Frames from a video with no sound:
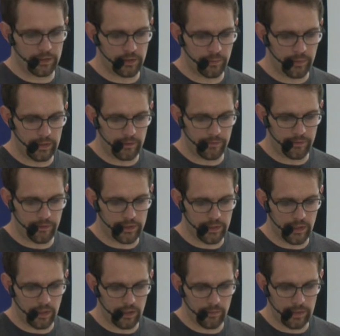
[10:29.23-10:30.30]
to be their first
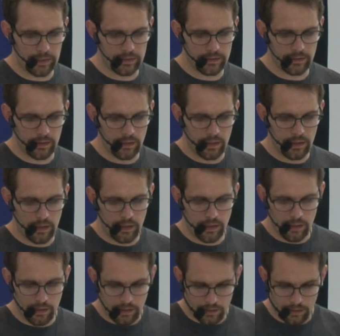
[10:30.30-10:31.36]
argument.
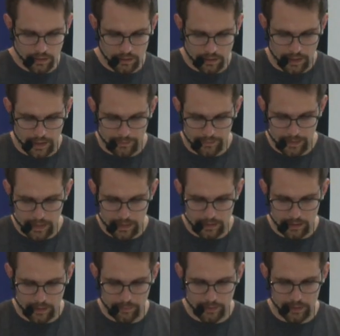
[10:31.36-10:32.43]
And then
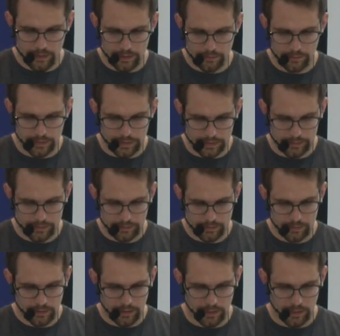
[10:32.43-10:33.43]
I'm going to do this.